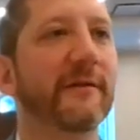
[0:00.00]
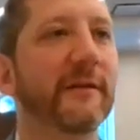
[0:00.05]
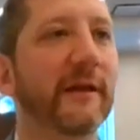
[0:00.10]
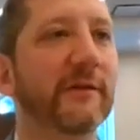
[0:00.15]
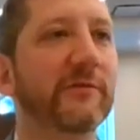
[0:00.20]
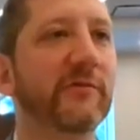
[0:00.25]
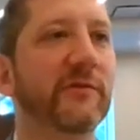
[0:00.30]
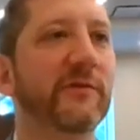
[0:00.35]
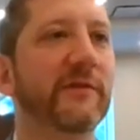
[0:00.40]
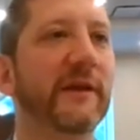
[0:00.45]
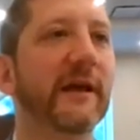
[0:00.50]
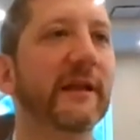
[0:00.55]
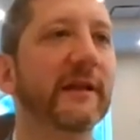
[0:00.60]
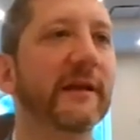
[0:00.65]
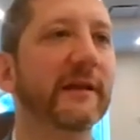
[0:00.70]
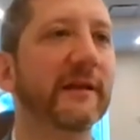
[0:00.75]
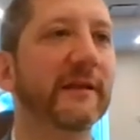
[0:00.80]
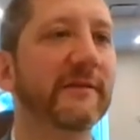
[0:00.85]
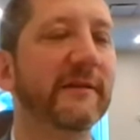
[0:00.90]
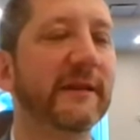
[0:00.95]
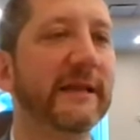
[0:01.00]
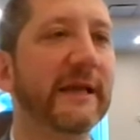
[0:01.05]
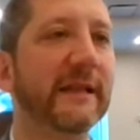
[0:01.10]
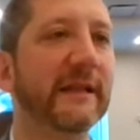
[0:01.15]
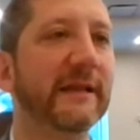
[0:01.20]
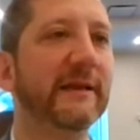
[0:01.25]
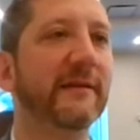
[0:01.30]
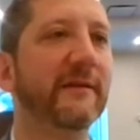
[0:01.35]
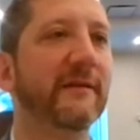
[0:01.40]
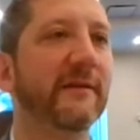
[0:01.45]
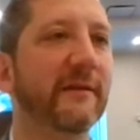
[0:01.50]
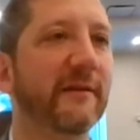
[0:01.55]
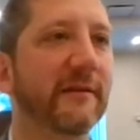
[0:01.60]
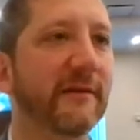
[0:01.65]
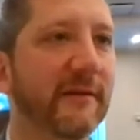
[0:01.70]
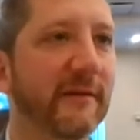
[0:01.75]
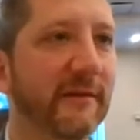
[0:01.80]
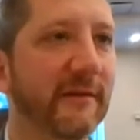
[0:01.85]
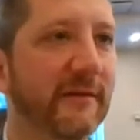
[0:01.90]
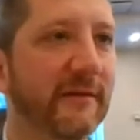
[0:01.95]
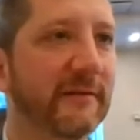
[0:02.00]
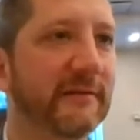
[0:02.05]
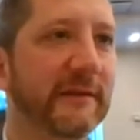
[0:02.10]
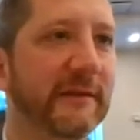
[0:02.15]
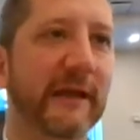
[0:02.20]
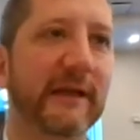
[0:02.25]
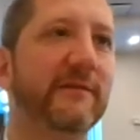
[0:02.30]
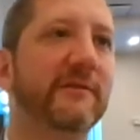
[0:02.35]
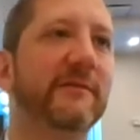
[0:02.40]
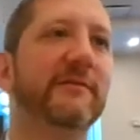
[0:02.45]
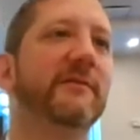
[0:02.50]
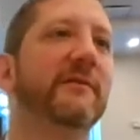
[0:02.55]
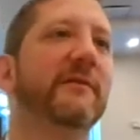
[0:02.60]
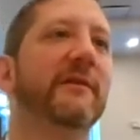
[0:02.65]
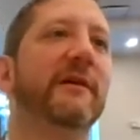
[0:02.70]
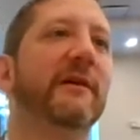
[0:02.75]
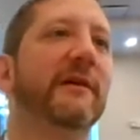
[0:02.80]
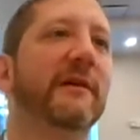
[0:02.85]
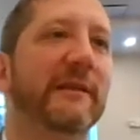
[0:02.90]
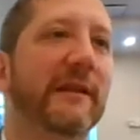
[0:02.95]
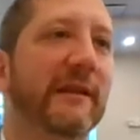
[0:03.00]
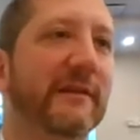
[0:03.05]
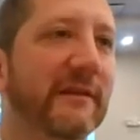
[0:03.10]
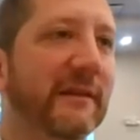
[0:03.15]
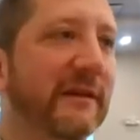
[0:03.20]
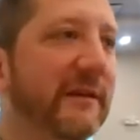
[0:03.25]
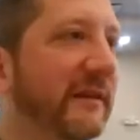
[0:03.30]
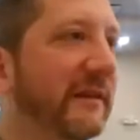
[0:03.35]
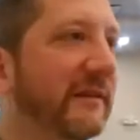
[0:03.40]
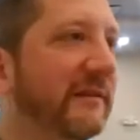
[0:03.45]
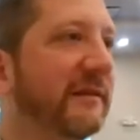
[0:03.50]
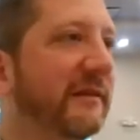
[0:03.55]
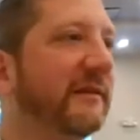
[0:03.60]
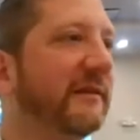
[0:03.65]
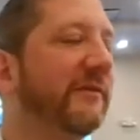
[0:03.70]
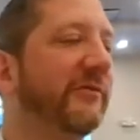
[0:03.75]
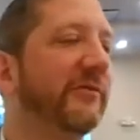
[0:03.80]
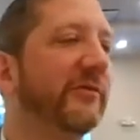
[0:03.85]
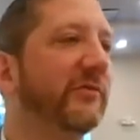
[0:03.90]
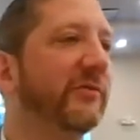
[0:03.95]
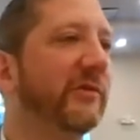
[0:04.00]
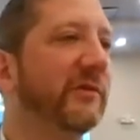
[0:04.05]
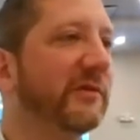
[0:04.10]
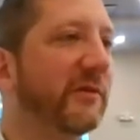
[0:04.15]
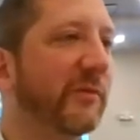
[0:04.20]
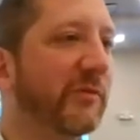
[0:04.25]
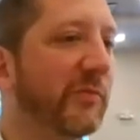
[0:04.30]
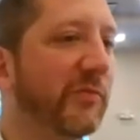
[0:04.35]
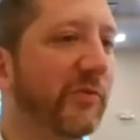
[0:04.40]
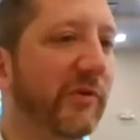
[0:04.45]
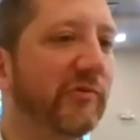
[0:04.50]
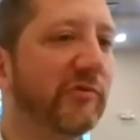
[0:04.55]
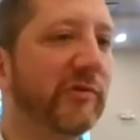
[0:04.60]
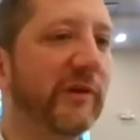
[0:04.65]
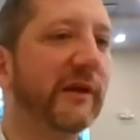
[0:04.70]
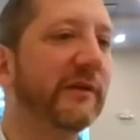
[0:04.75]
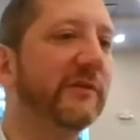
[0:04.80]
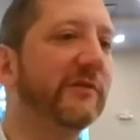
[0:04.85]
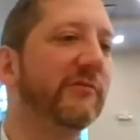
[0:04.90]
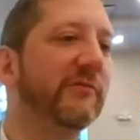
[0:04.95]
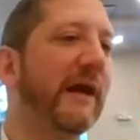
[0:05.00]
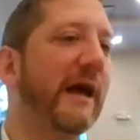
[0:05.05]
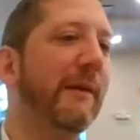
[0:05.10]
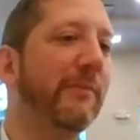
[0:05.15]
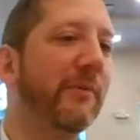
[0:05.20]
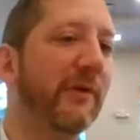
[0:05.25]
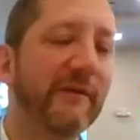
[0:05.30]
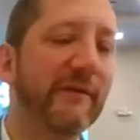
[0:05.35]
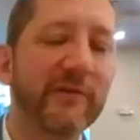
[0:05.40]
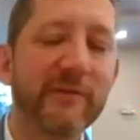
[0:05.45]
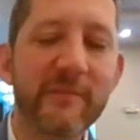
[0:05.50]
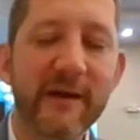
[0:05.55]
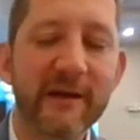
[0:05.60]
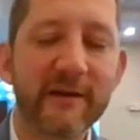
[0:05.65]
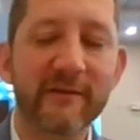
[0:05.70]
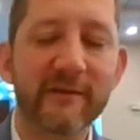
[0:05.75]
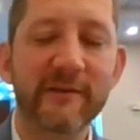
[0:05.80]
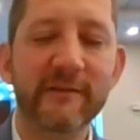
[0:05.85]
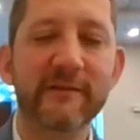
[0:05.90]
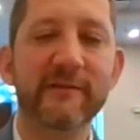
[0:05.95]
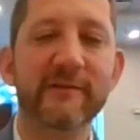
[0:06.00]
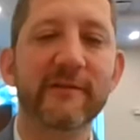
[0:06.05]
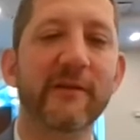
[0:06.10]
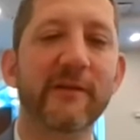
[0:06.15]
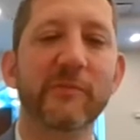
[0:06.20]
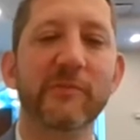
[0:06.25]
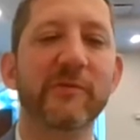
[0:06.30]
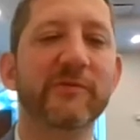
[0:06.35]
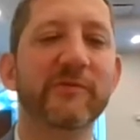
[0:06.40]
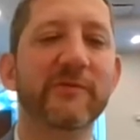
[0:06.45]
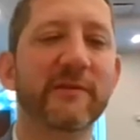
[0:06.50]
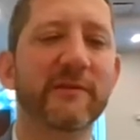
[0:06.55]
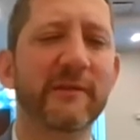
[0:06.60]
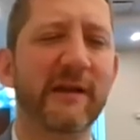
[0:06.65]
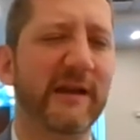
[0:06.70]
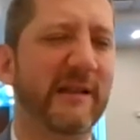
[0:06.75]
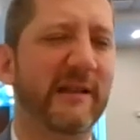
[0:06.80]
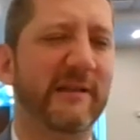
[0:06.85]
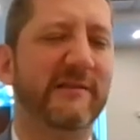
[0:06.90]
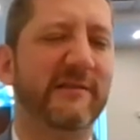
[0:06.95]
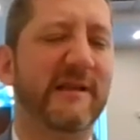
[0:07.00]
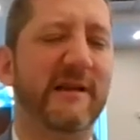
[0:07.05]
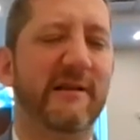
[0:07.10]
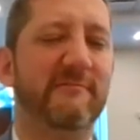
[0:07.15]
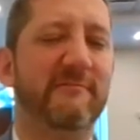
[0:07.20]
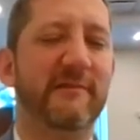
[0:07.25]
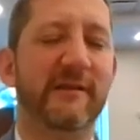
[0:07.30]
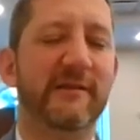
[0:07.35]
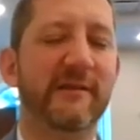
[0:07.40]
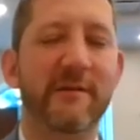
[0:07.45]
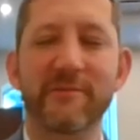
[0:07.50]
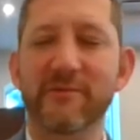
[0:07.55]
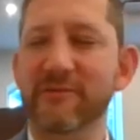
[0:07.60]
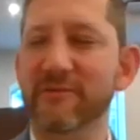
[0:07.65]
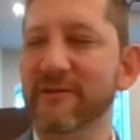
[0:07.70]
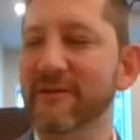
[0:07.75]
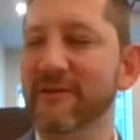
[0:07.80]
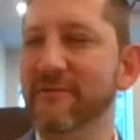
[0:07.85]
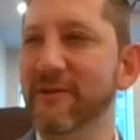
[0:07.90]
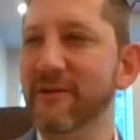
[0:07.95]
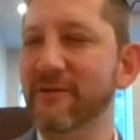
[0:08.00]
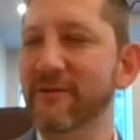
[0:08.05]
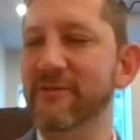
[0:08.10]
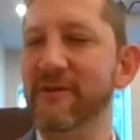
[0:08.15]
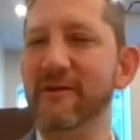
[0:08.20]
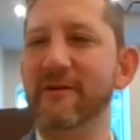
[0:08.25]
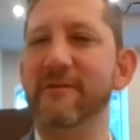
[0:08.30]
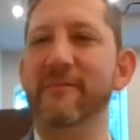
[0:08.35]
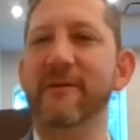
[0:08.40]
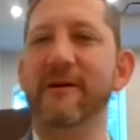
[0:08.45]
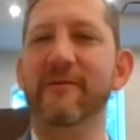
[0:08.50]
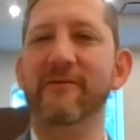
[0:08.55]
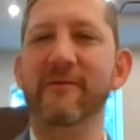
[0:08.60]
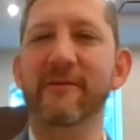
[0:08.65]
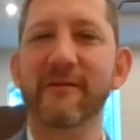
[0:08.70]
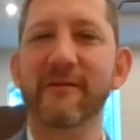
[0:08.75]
That's just yelling. That's not yelling. That's like the difference between someone who appreciates rap or heavy metal and the other person says, that's not music. What are you talking about?